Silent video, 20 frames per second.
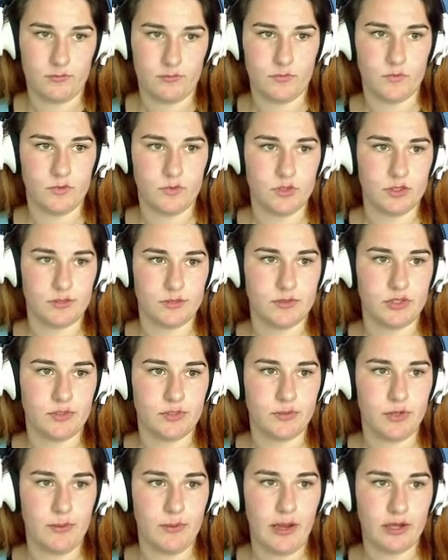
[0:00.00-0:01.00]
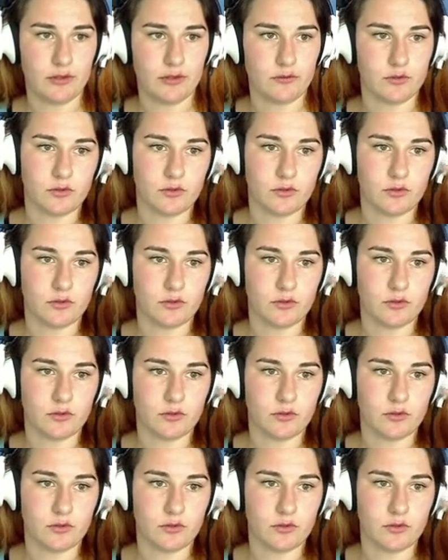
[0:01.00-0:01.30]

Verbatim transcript: I'm just going to put it back on the rules.